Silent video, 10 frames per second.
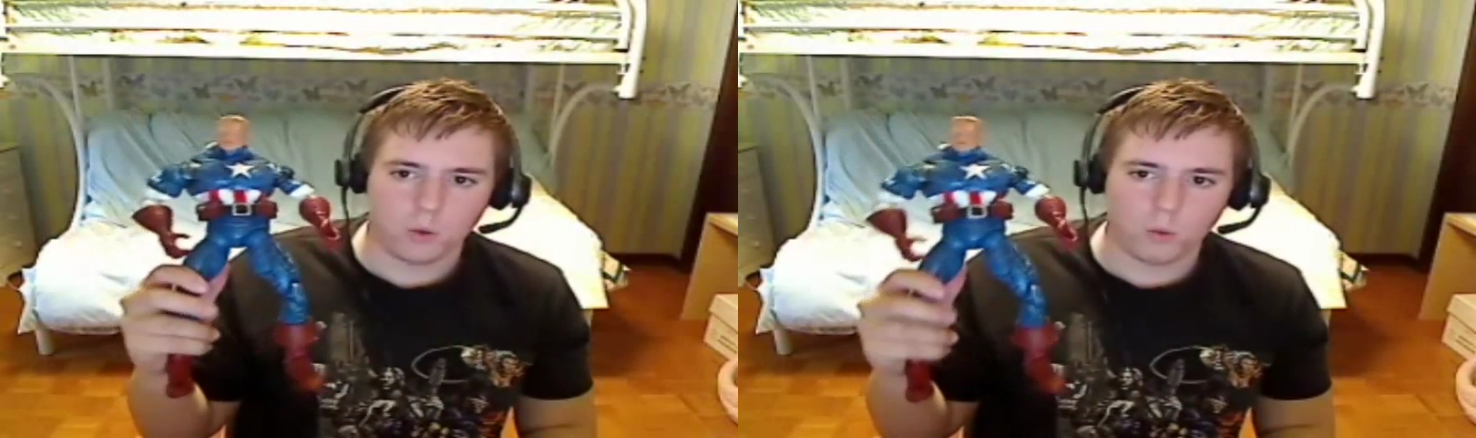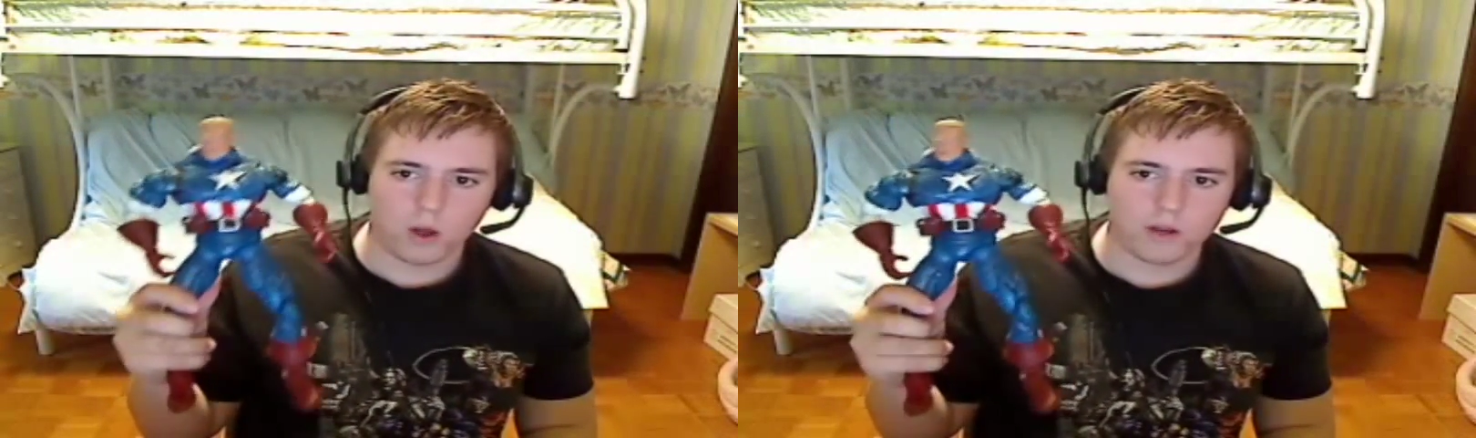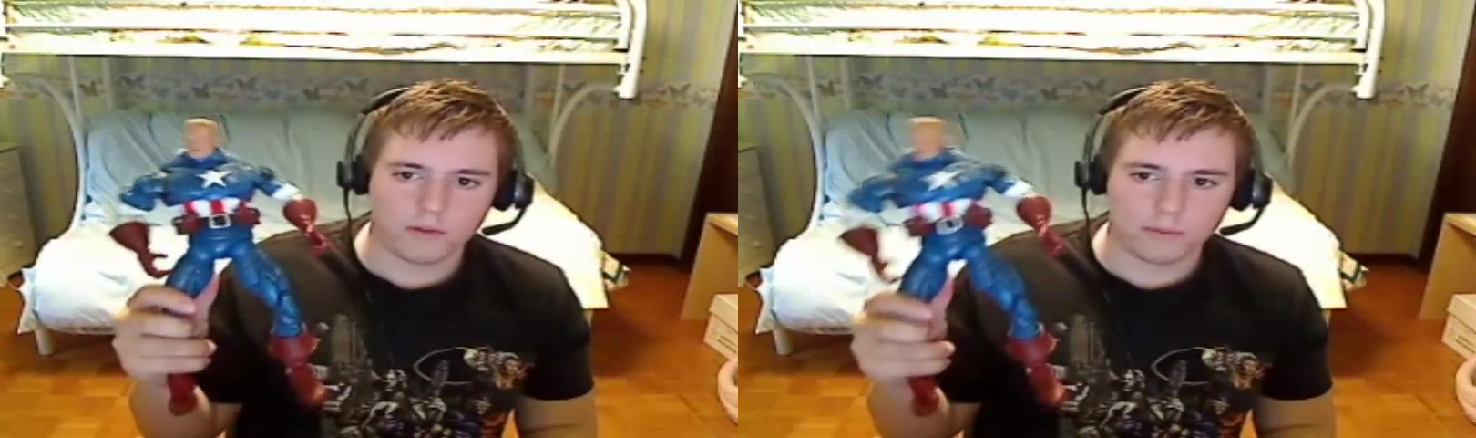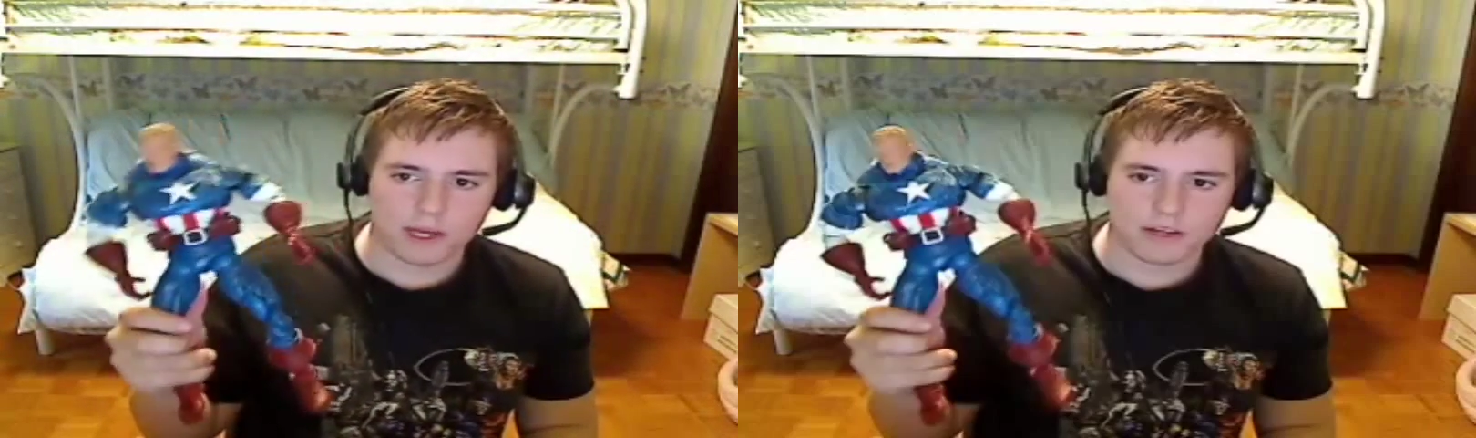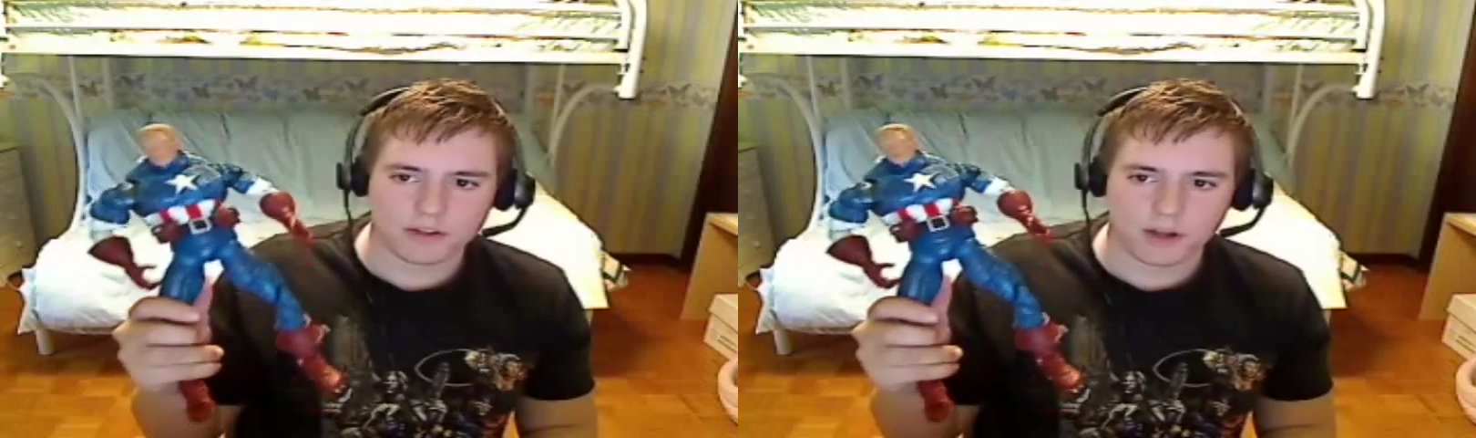one of the
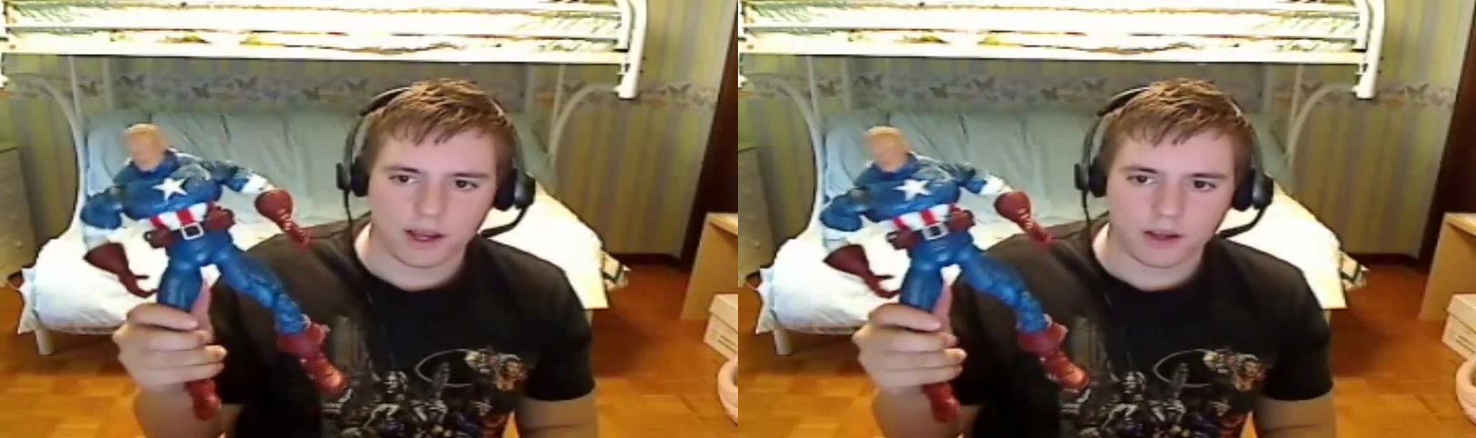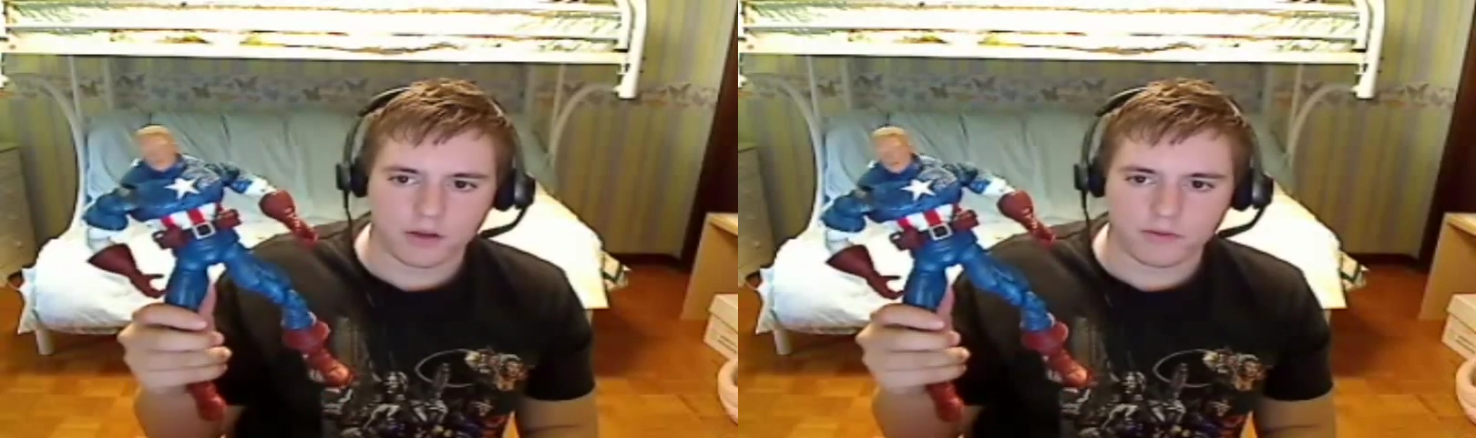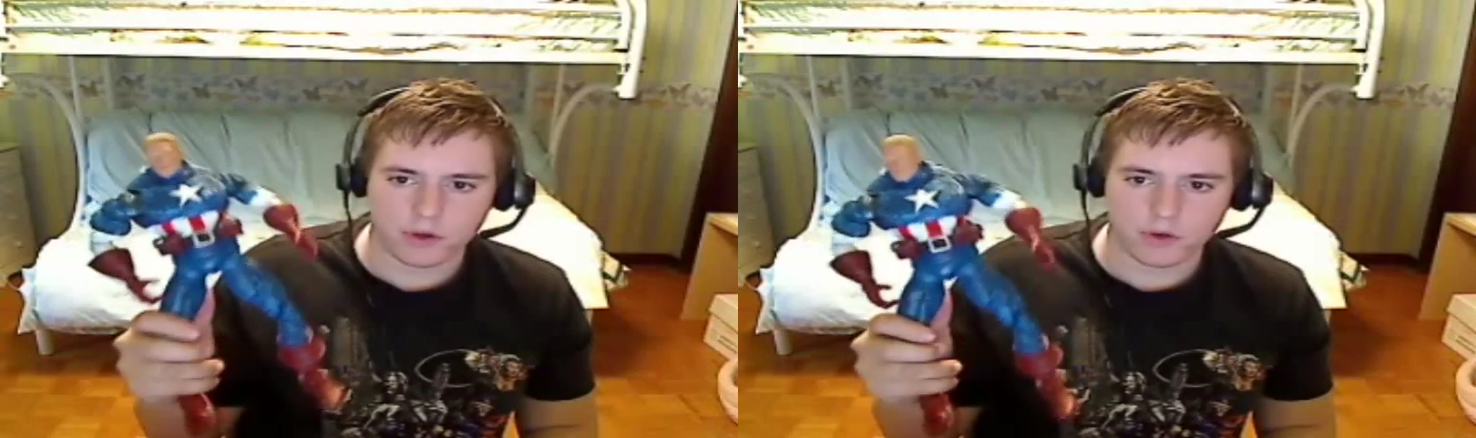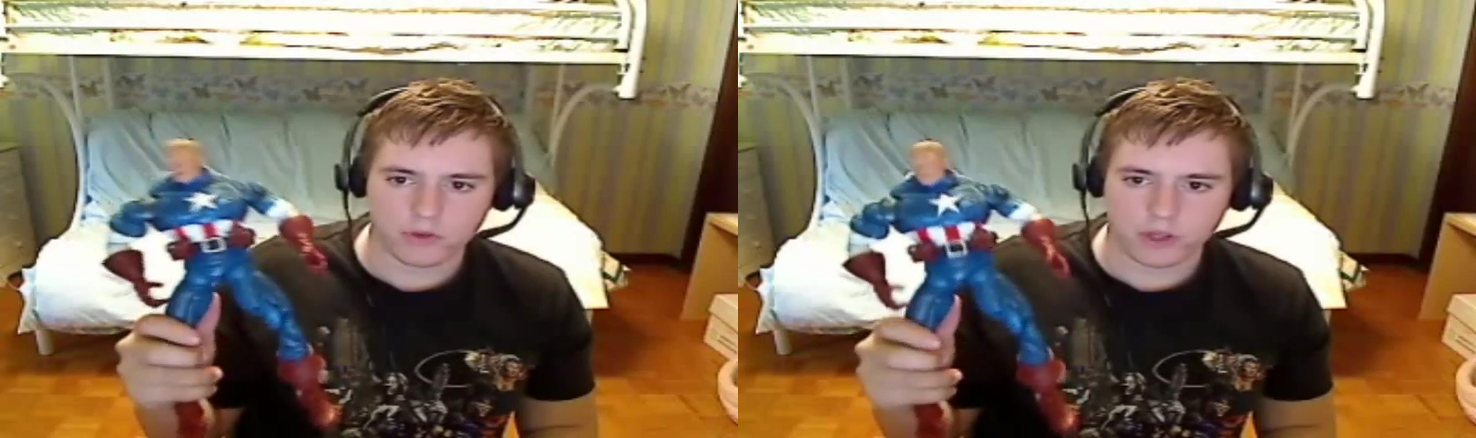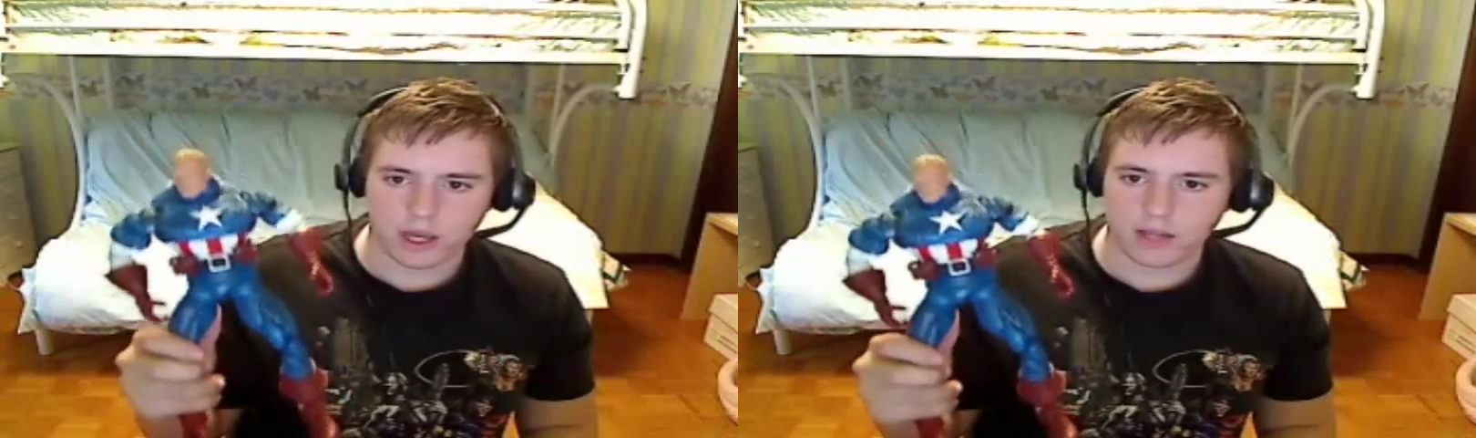best icon figures
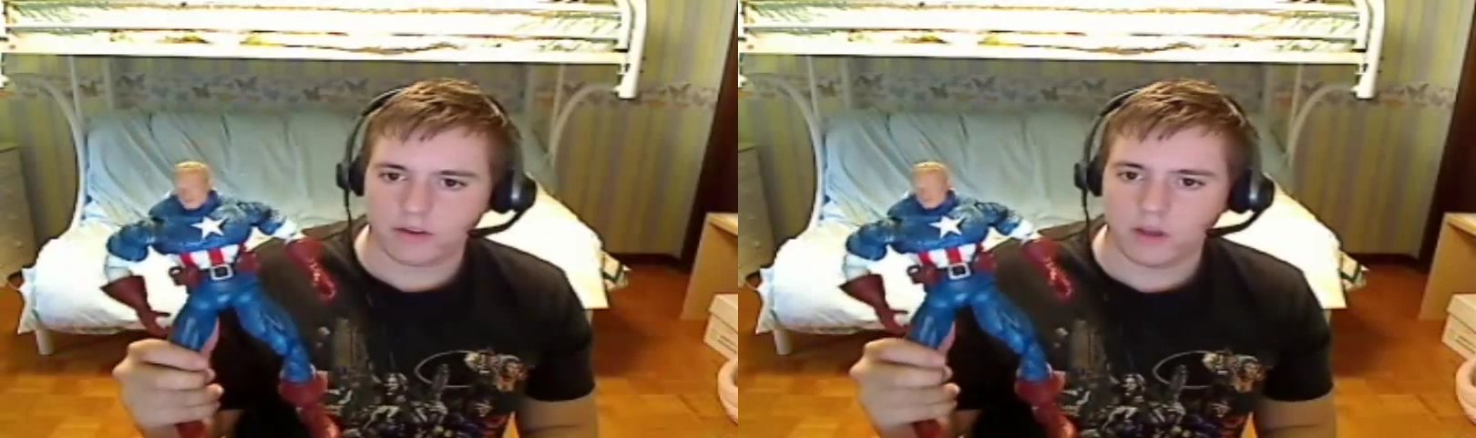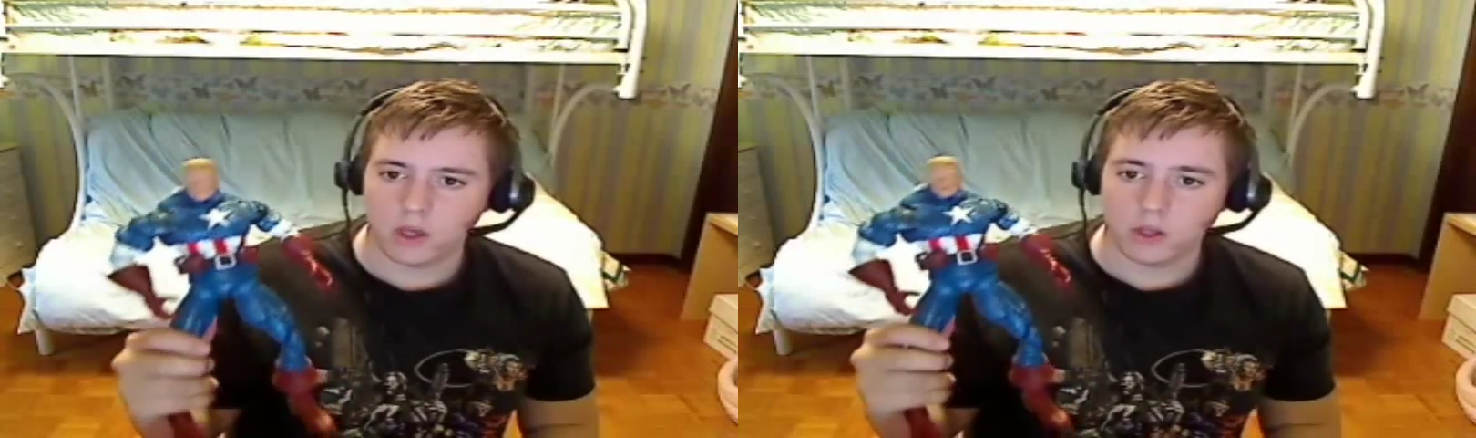to get.